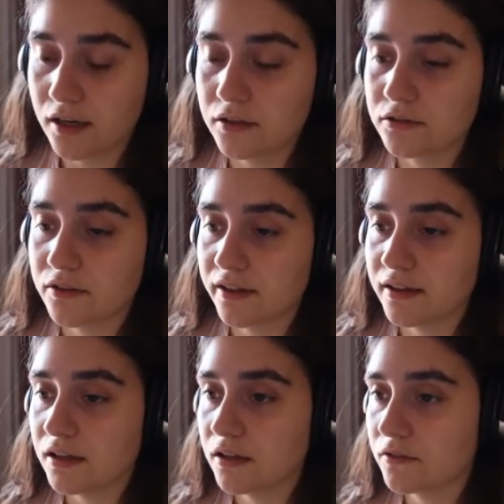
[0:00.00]
I was
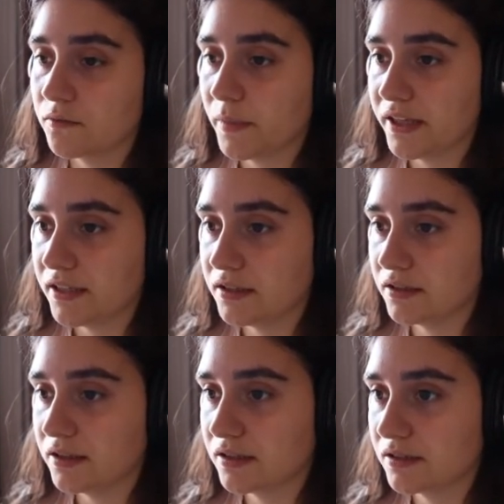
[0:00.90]
thinking of
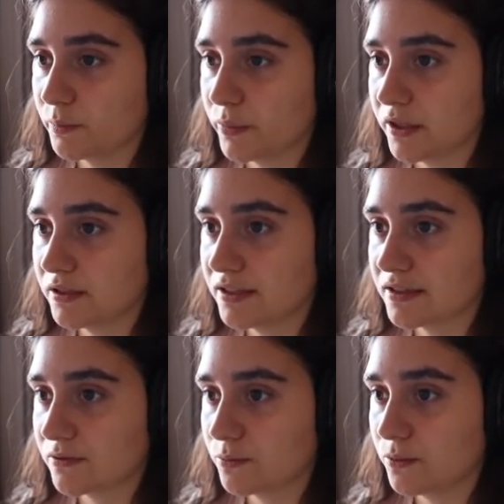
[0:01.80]
making this
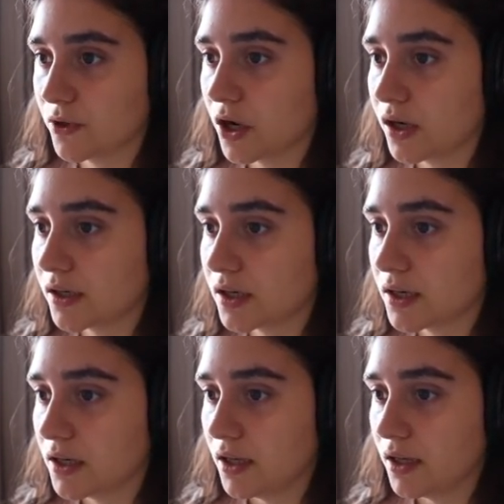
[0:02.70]
this rock